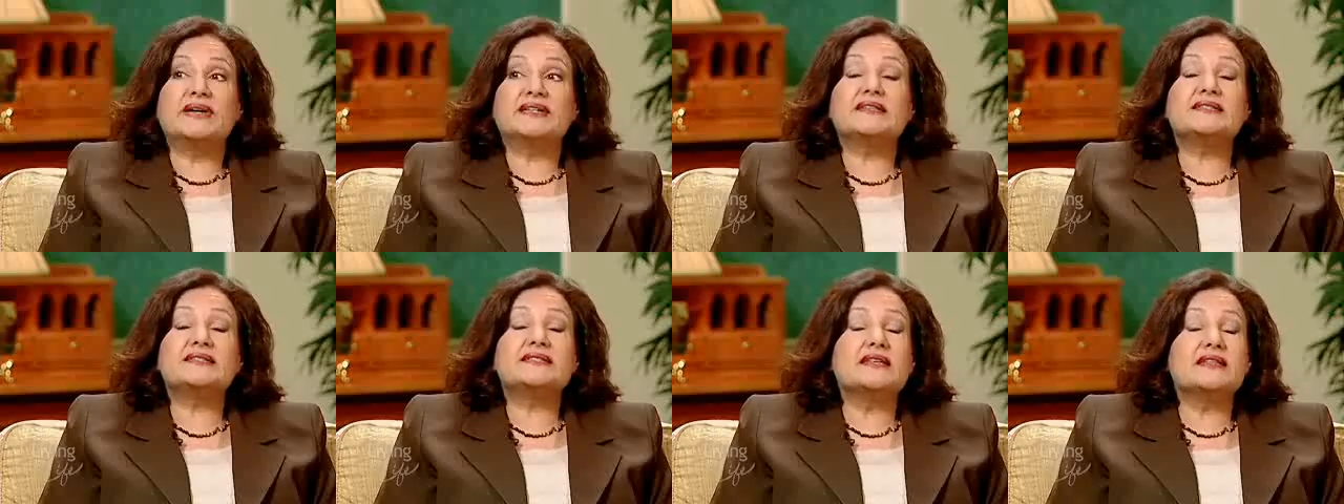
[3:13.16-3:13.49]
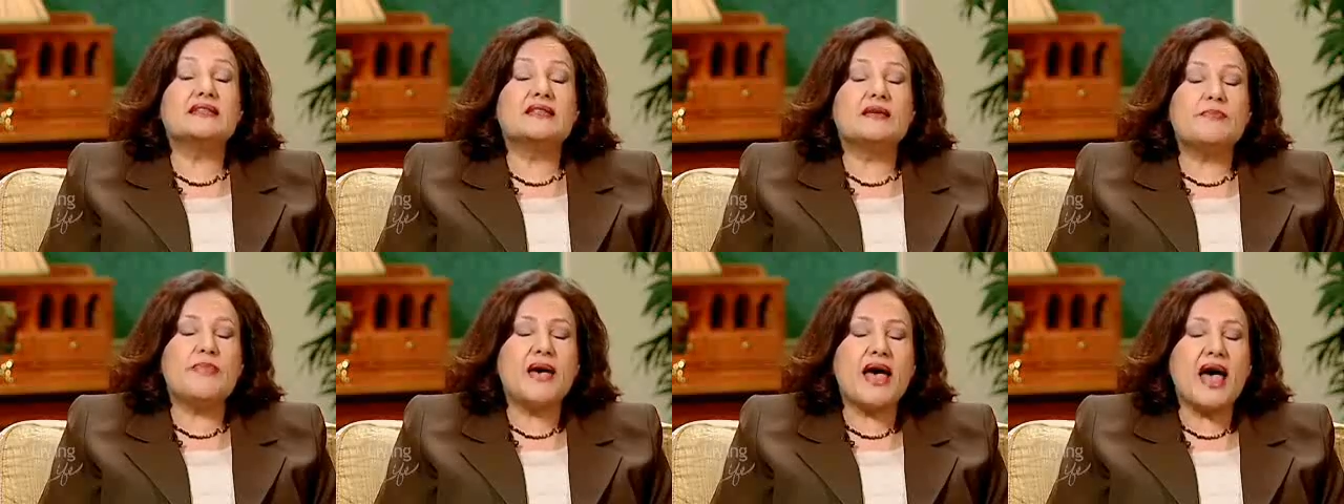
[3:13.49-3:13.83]
but it's
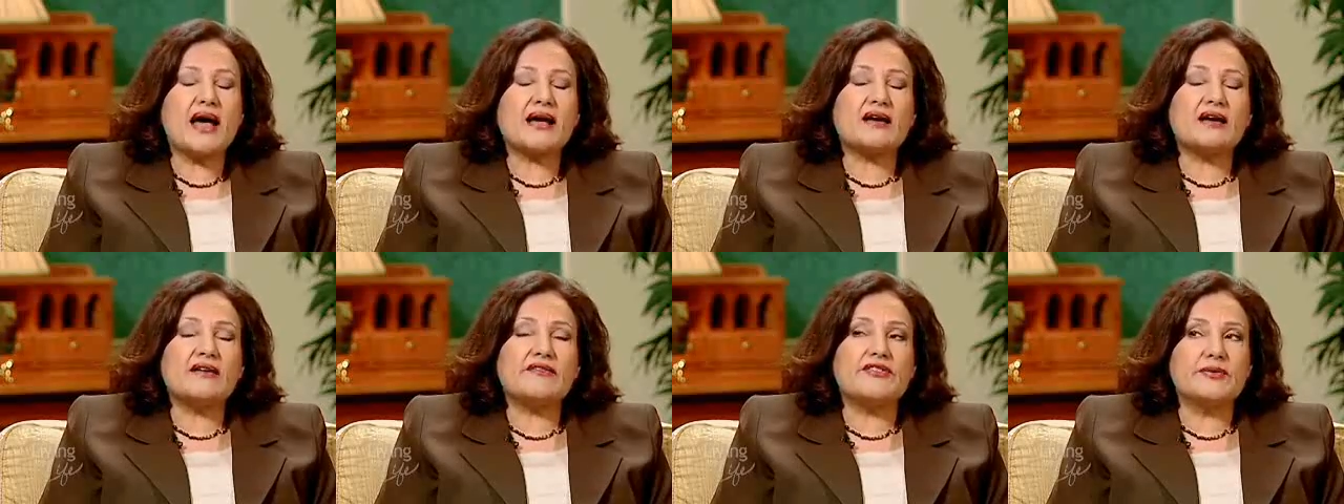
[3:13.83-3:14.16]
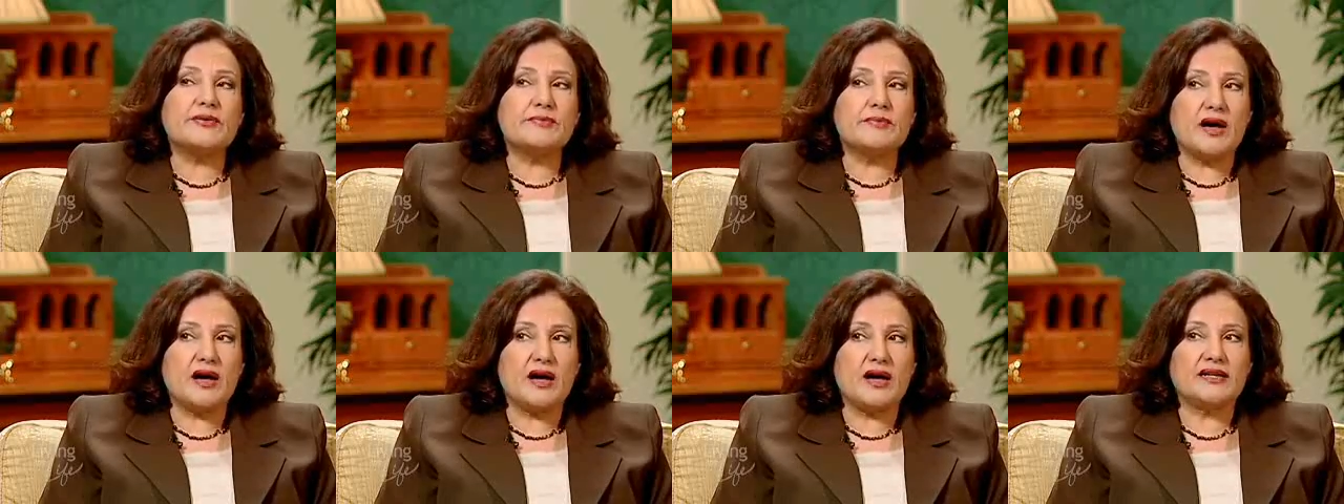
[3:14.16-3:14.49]
in the back of
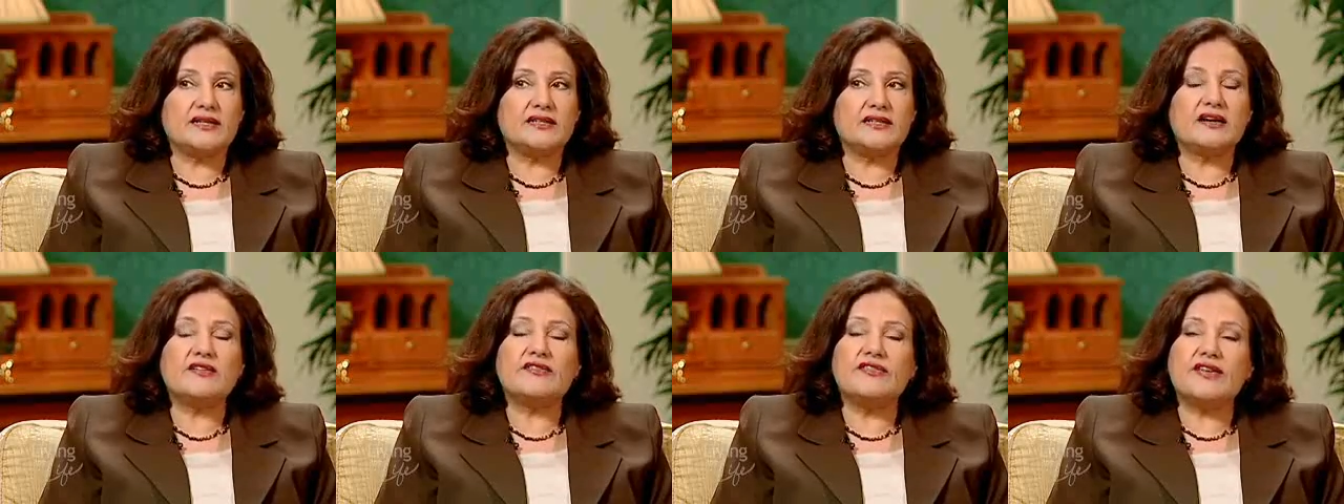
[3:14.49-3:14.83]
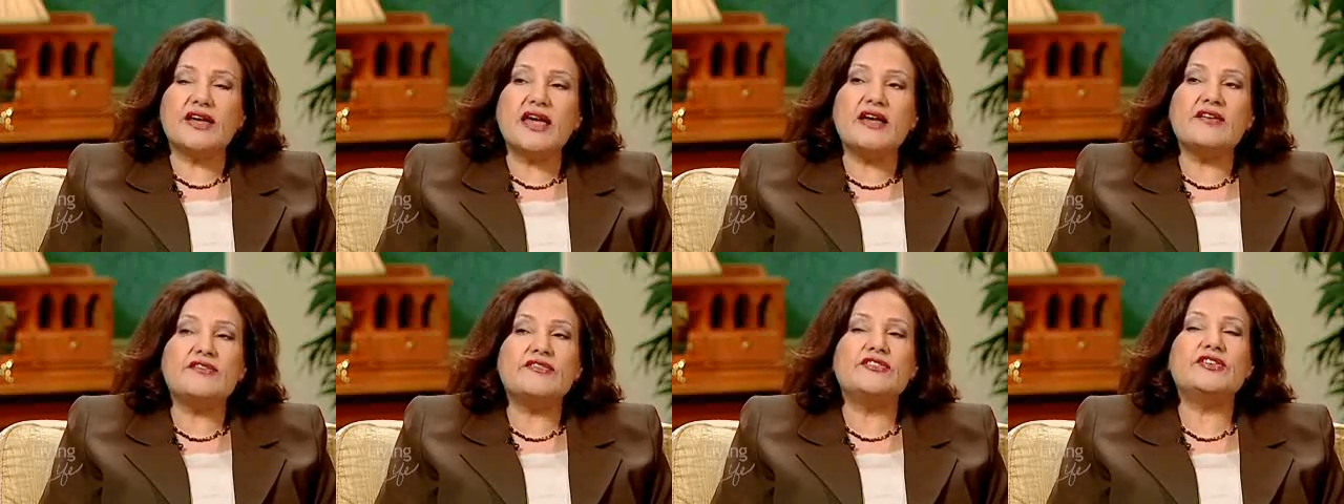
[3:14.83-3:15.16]
the mind
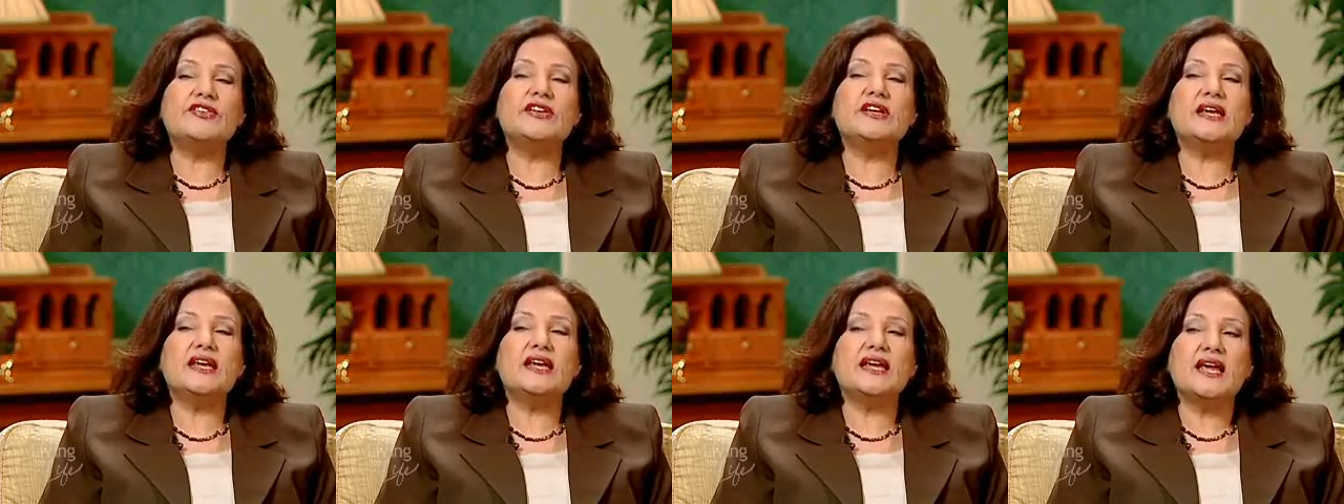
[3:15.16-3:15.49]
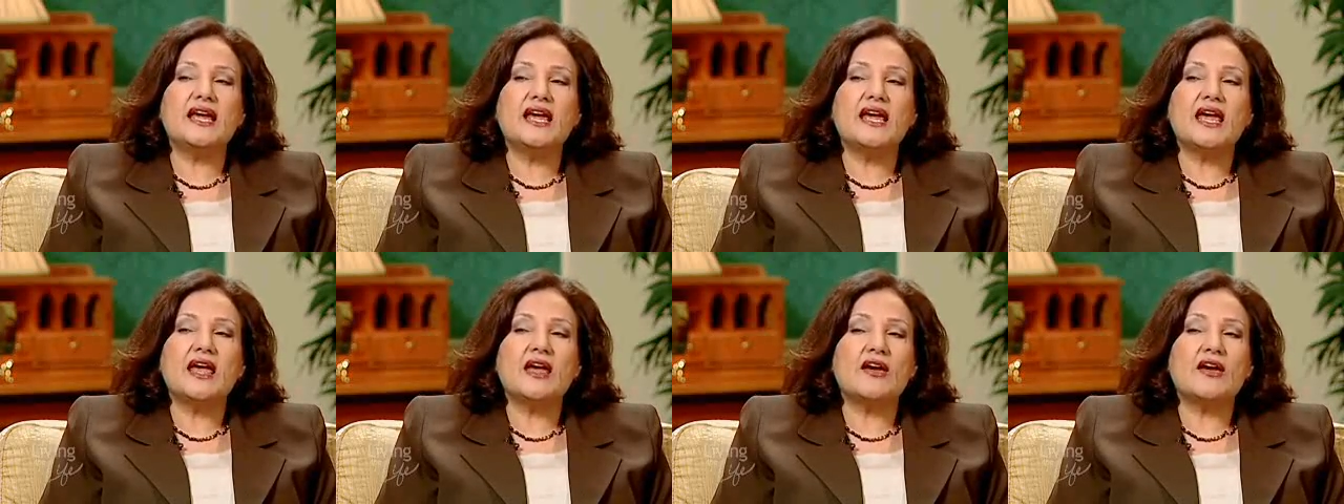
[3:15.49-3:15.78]
of every